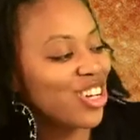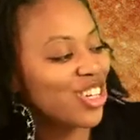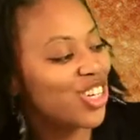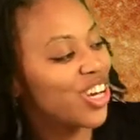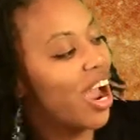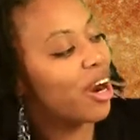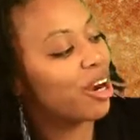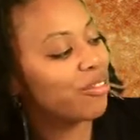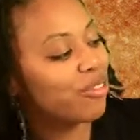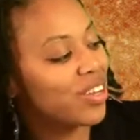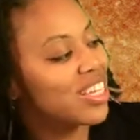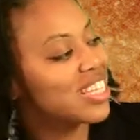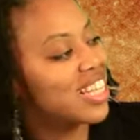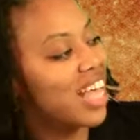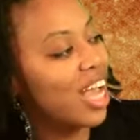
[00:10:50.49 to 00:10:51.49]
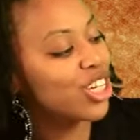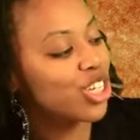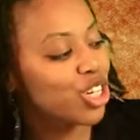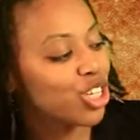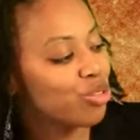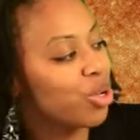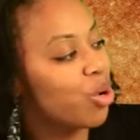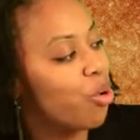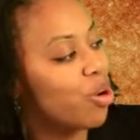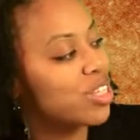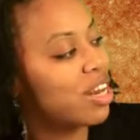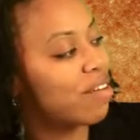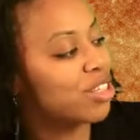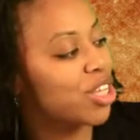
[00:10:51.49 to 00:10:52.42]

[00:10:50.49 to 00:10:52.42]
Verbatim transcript: geography slash history course that I've